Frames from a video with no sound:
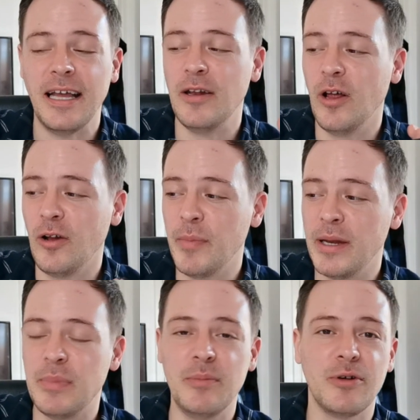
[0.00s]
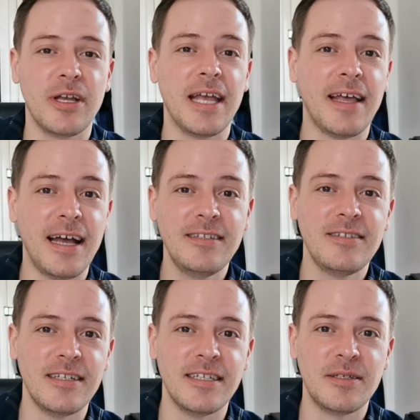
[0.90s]
and not many people could get their
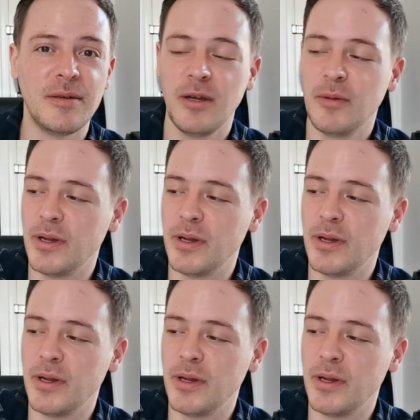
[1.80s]
hands on this.